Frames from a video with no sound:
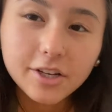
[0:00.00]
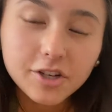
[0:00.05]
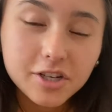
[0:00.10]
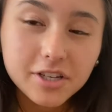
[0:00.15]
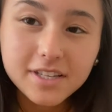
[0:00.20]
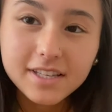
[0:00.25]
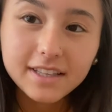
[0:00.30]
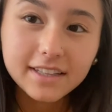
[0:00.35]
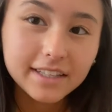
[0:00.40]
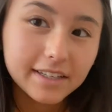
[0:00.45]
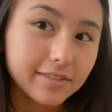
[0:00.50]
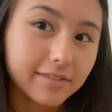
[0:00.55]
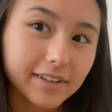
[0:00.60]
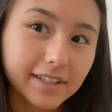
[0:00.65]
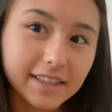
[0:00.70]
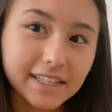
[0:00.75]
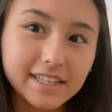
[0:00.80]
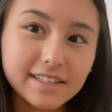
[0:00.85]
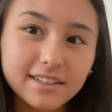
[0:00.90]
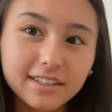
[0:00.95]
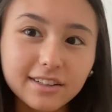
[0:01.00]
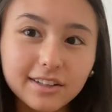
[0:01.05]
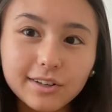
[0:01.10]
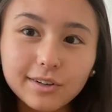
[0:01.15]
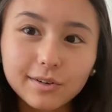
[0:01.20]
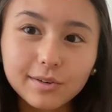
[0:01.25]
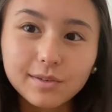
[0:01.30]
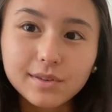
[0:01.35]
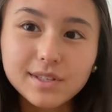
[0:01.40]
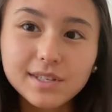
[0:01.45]
just live in these
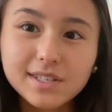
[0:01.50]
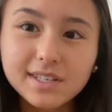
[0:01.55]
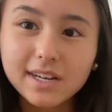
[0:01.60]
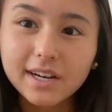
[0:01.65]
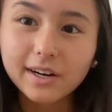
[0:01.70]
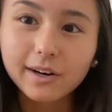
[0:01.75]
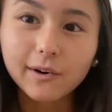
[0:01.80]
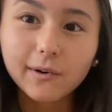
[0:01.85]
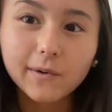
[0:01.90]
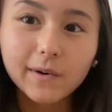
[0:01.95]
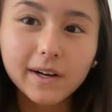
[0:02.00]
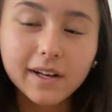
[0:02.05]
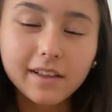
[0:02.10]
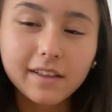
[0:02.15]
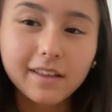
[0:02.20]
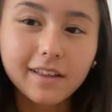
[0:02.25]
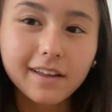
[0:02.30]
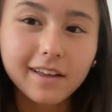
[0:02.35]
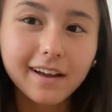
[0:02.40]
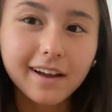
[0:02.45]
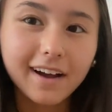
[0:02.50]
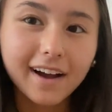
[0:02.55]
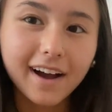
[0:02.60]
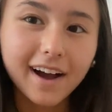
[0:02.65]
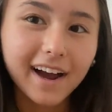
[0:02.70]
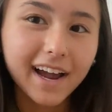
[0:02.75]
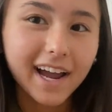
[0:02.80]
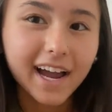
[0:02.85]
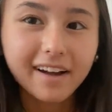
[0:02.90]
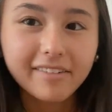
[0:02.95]
clothes, so
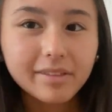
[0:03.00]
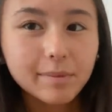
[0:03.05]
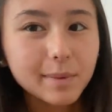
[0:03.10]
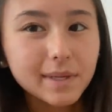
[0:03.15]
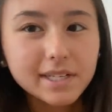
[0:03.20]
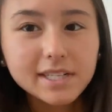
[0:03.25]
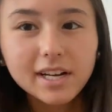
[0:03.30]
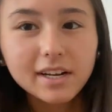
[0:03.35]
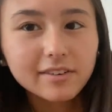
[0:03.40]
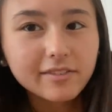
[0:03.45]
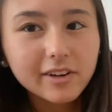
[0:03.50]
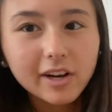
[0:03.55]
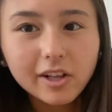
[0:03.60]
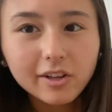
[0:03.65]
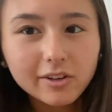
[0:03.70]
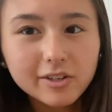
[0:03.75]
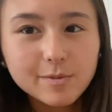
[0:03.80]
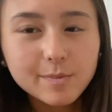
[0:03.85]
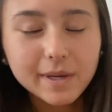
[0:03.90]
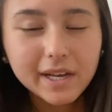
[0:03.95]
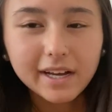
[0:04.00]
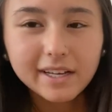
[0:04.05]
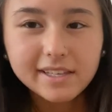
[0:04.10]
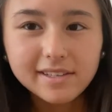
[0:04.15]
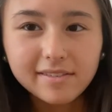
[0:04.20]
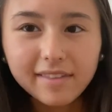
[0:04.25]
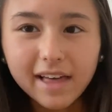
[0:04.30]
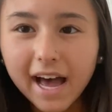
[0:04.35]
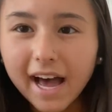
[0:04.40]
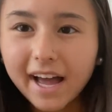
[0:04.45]
I have them in a ton of colors because
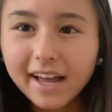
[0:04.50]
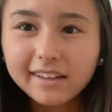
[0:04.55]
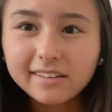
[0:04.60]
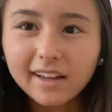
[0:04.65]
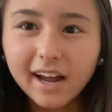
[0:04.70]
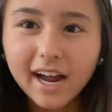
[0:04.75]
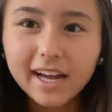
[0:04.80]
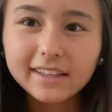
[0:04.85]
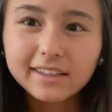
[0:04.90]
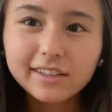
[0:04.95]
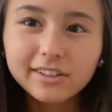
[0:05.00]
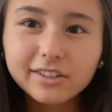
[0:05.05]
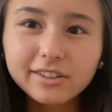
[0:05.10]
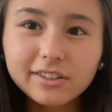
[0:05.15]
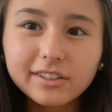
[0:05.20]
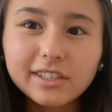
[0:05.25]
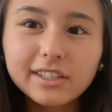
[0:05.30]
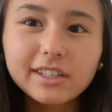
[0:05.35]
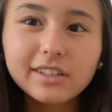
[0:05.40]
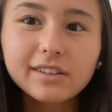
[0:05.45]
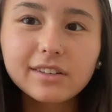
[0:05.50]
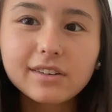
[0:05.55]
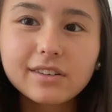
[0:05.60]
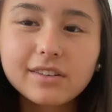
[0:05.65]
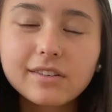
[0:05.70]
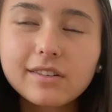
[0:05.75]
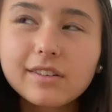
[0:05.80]
of that. I literally